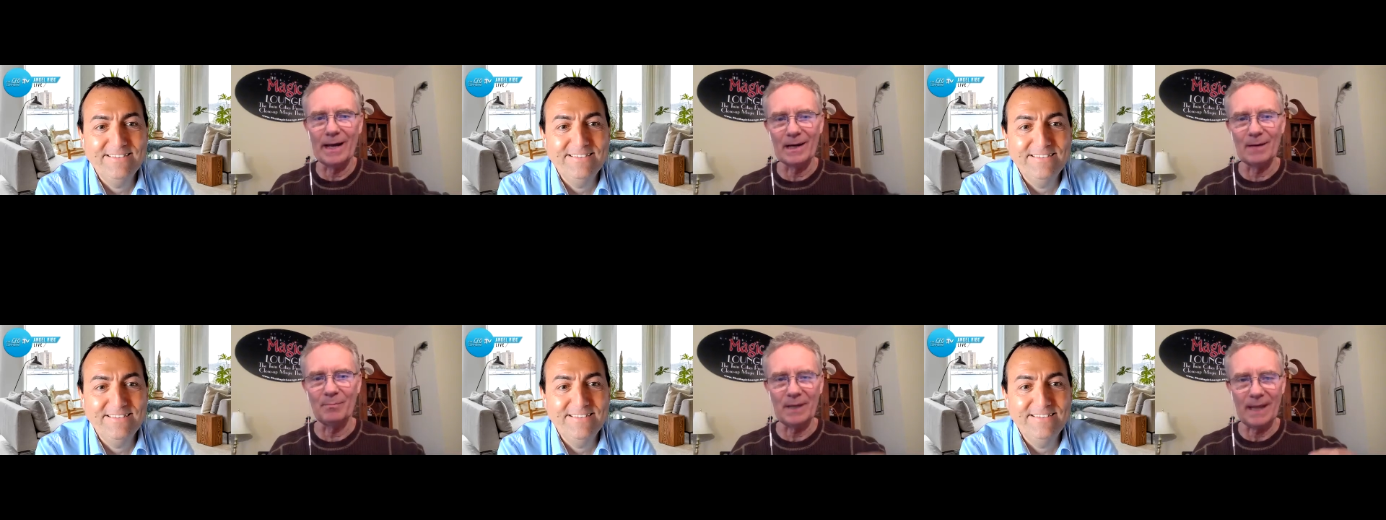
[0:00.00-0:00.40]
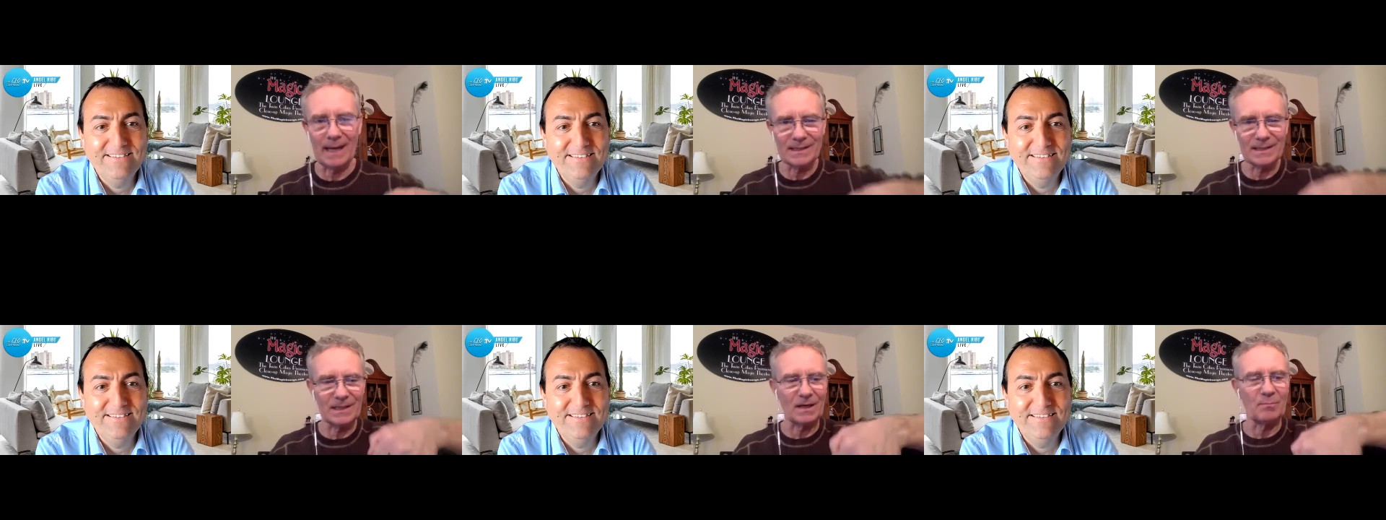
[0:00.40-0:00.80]
Speaker 1: I had a
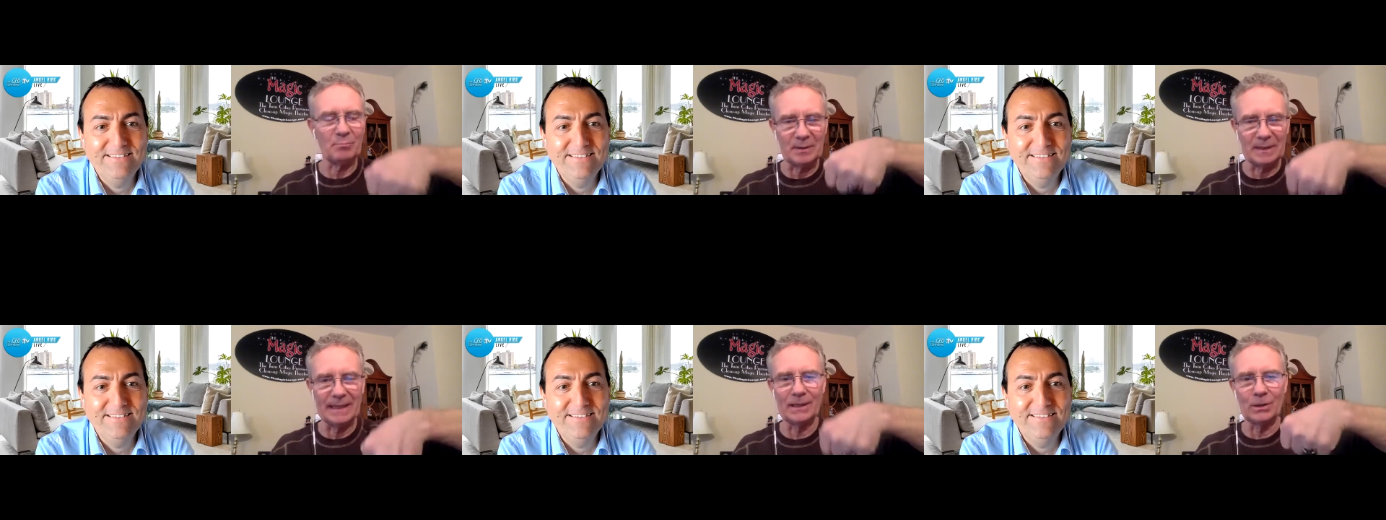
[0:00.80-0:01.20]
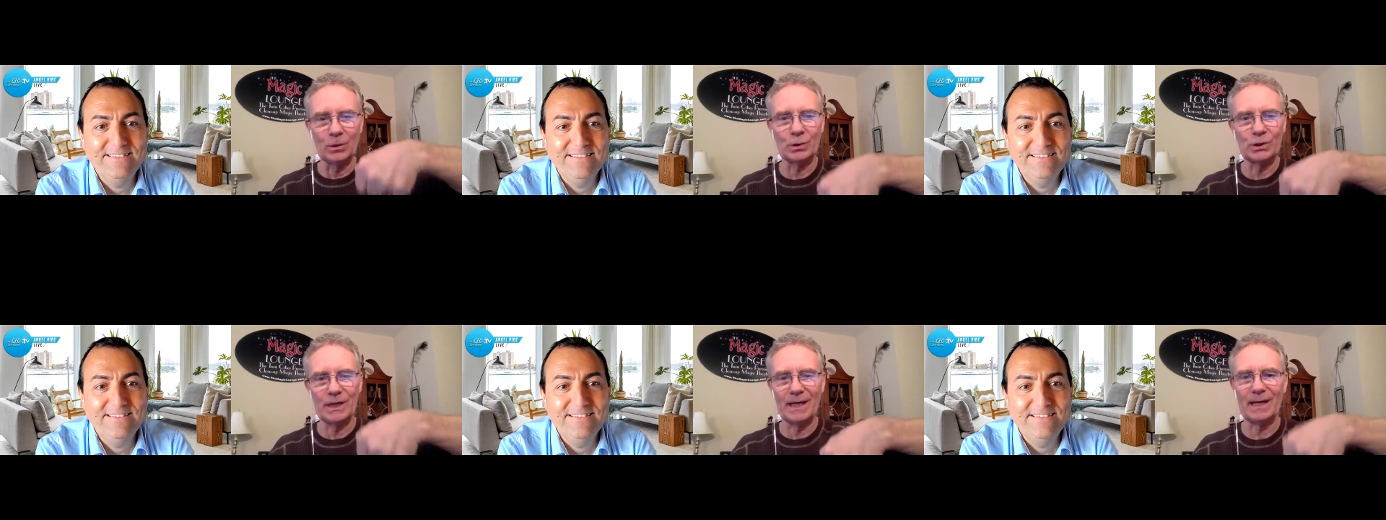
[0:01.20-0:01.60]
plastic Plano
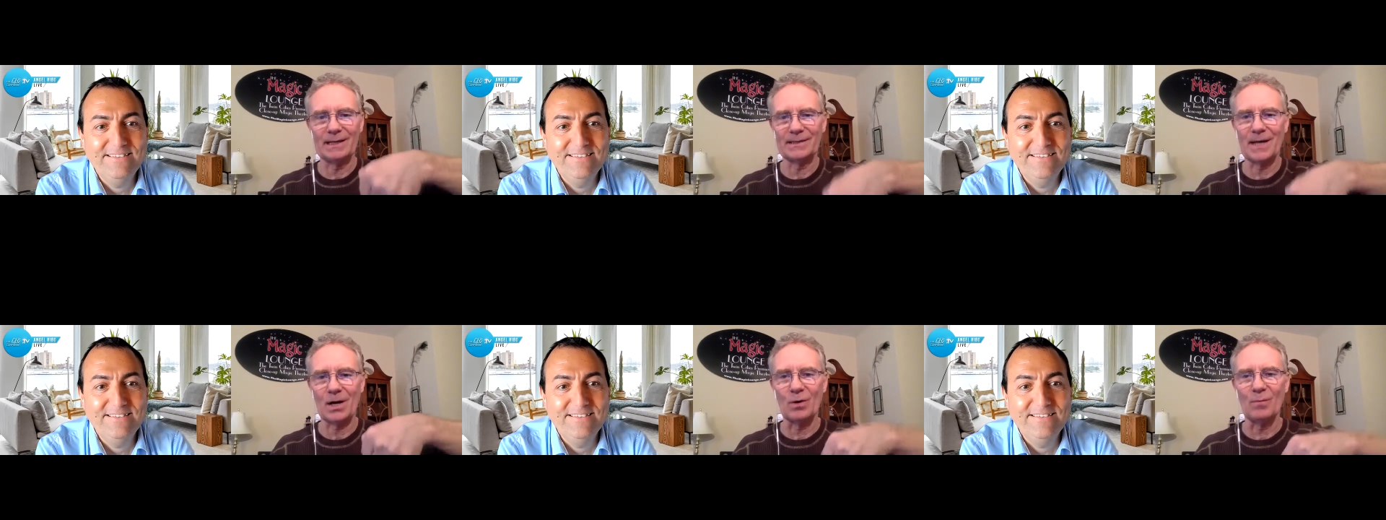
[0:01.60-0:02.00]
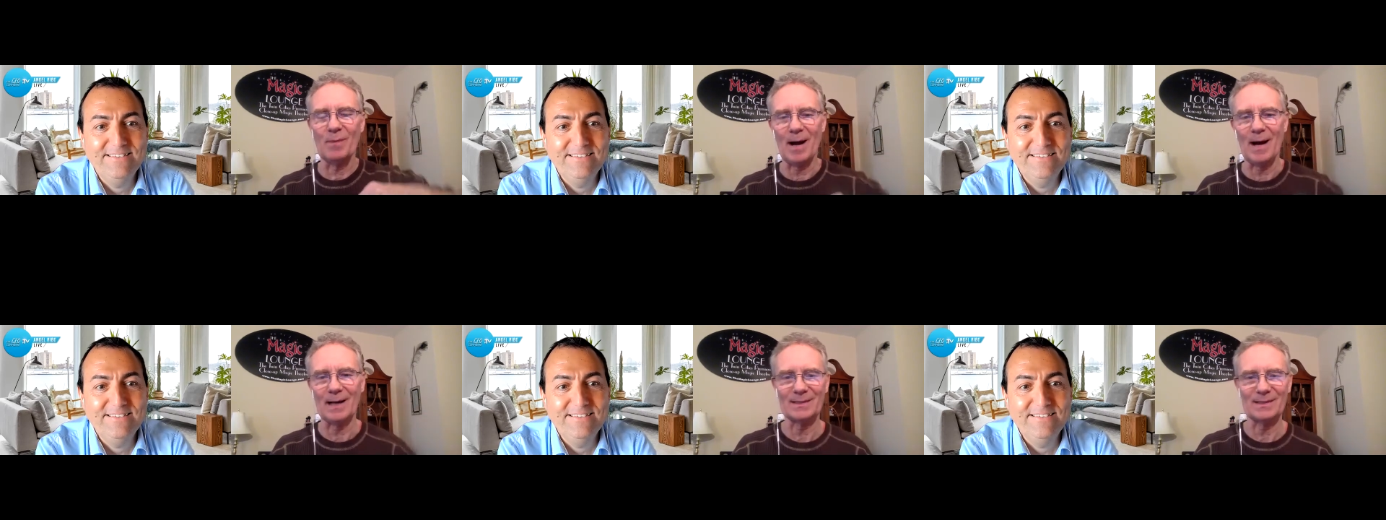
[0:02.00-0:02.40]
Tech tackle
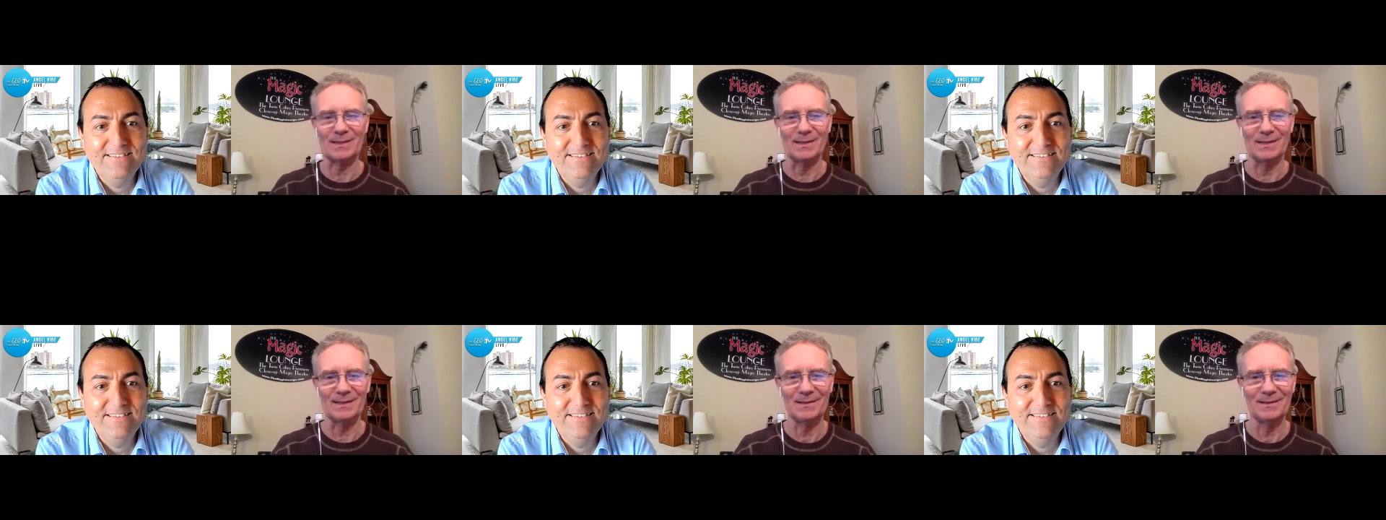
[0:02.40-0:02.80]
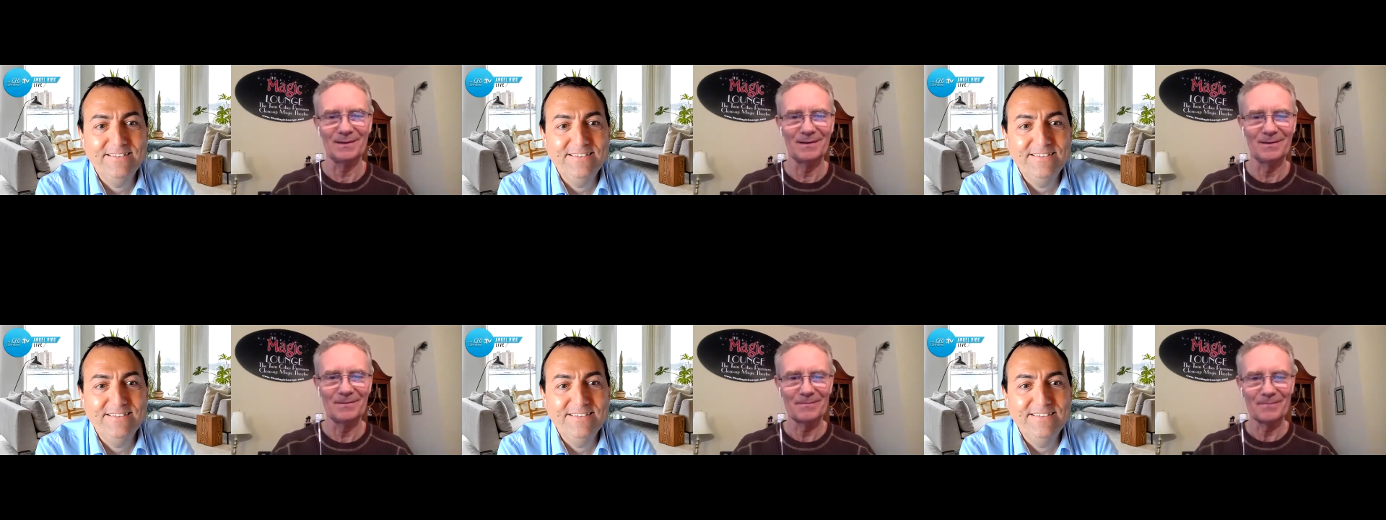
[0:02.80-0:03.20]
box and
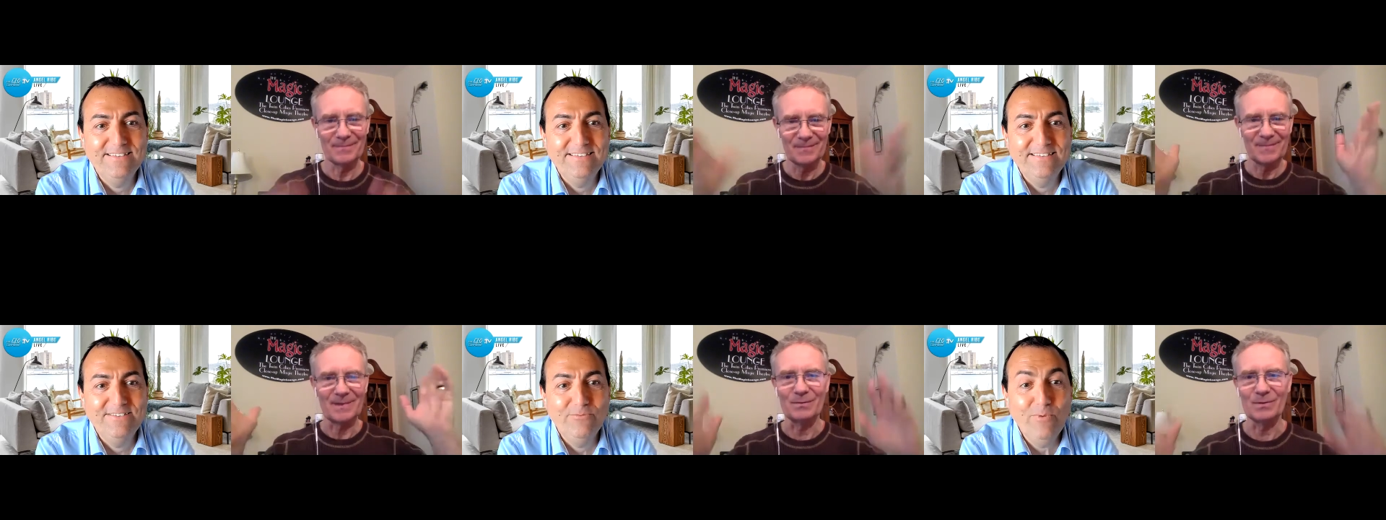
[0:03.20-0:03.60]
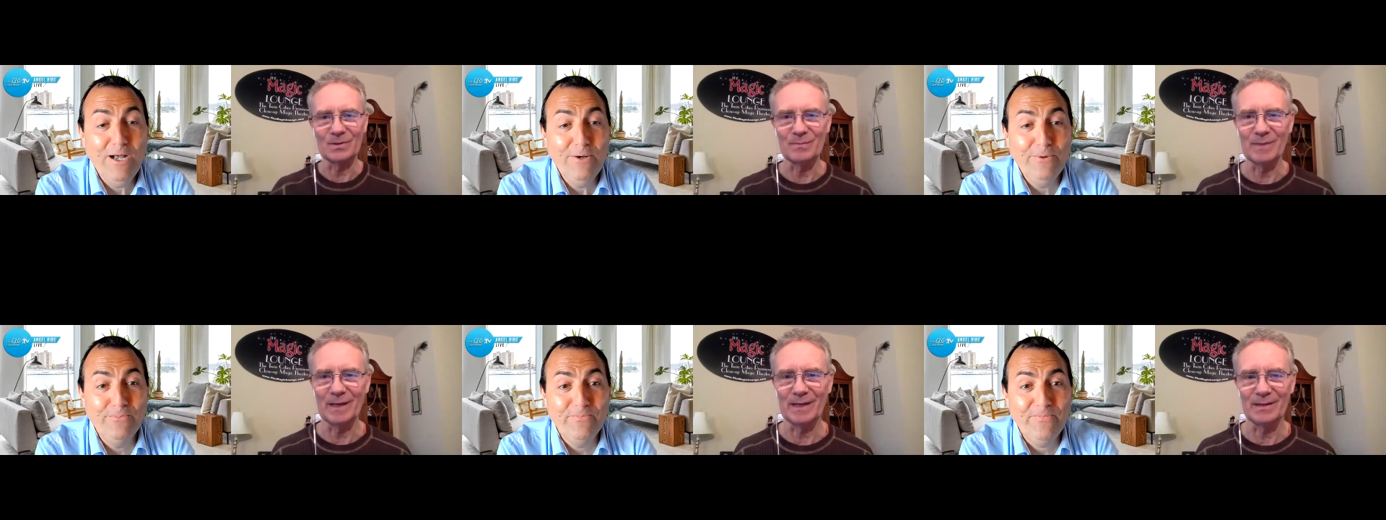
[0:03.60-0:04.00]

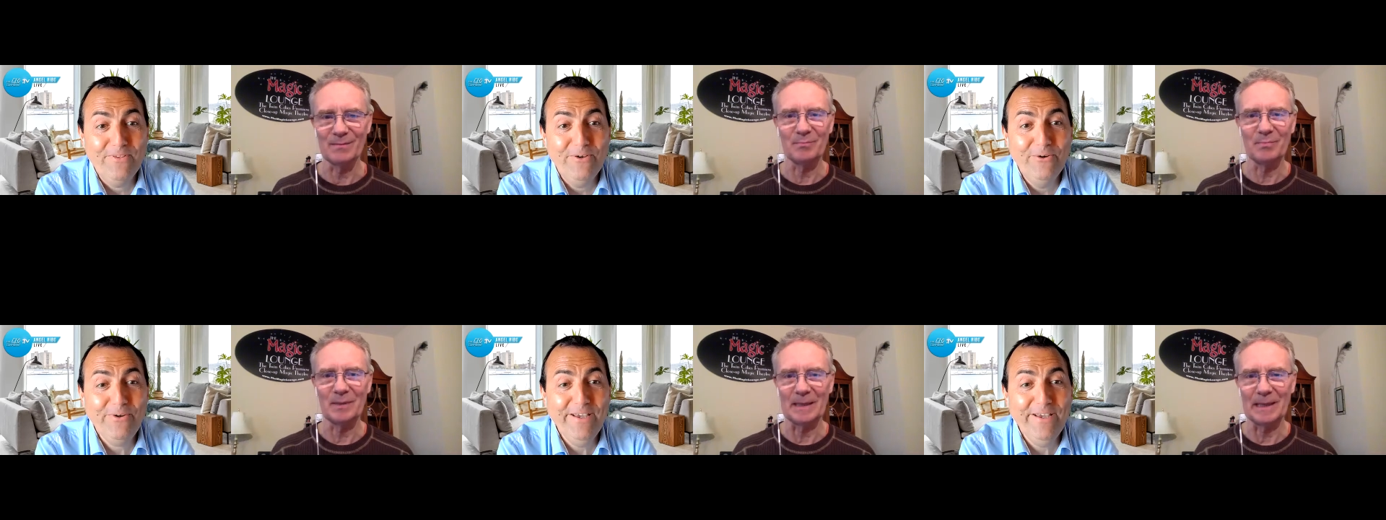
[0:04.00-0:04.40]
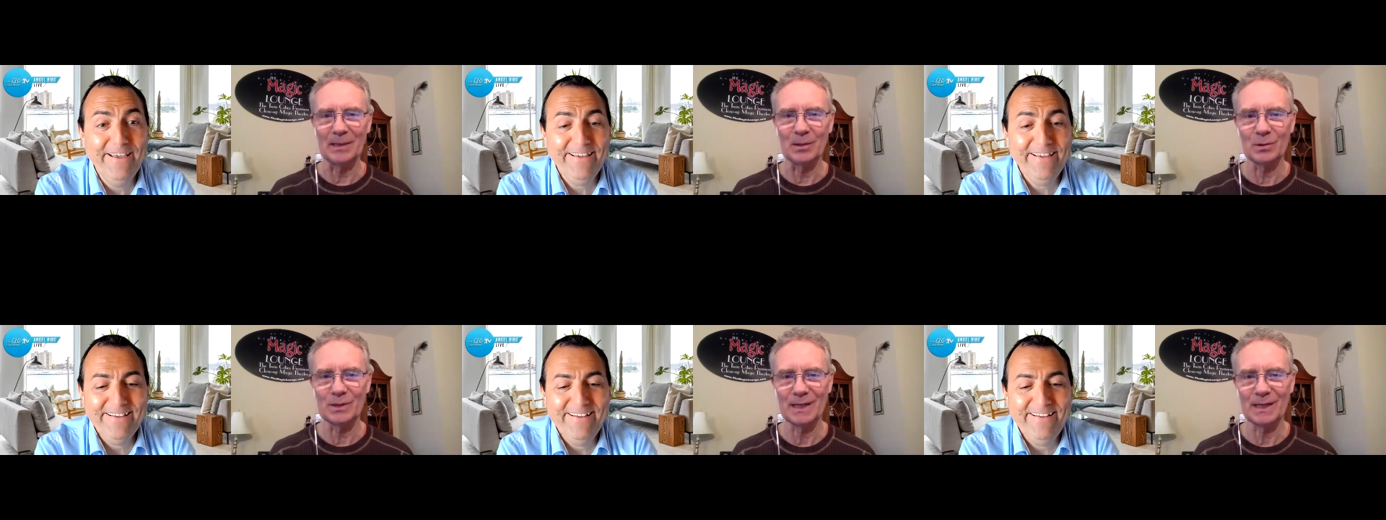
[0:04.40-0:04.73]
wow, an okay,